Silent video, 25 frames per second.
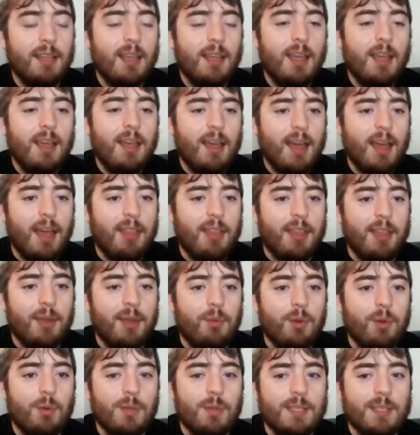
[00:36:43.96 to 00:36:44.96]
I think we
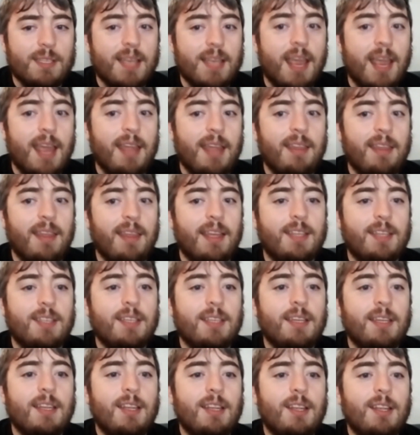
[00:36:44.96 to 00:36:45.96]
would say that
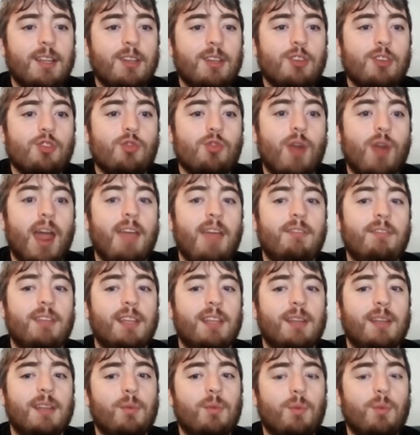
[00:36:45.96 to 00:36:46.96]

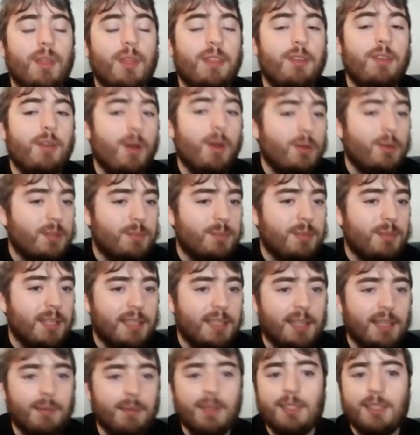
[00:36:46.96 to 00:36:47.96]
driving with no speed
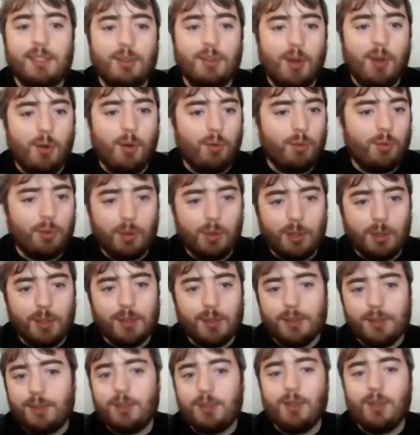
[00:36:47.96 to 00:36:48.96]
limits, no
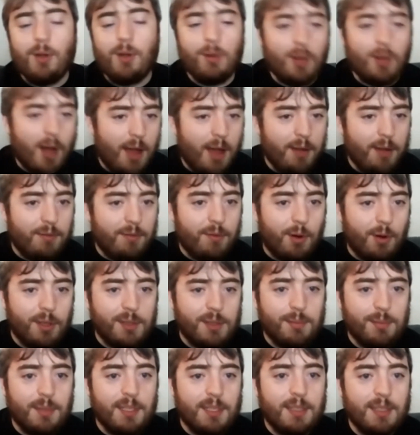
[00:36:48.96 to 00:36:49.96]
rules, no law
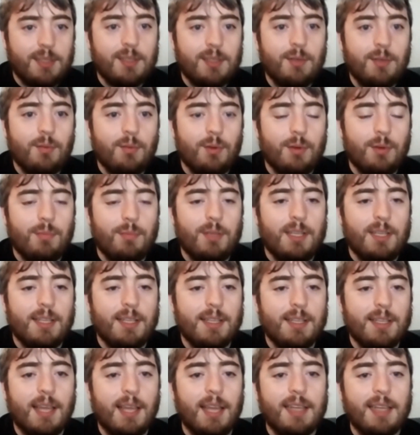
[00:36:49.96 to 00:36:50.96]
enforcement would be
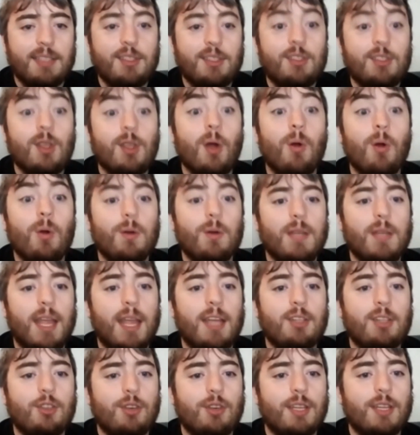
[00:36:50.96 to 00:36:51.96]
like so
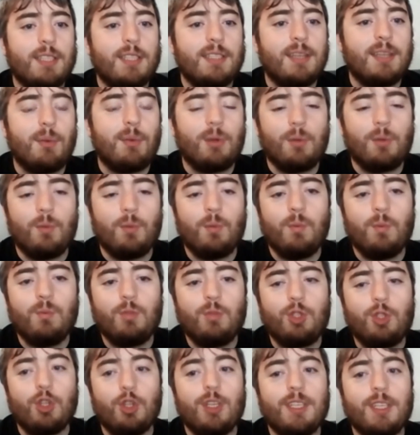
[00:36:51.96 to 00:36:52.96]
dangerous that we
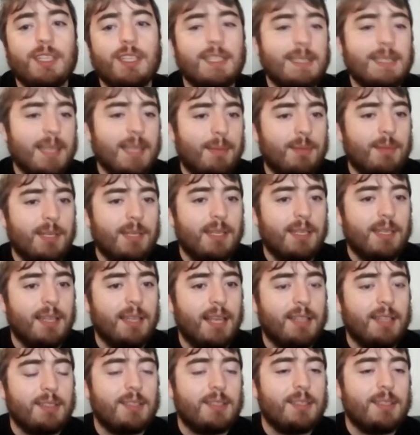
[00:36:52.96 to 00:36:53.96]
shouldn't accept it as
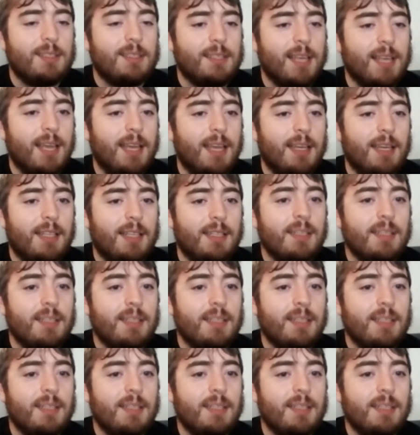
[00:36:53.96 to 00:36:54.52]
a society.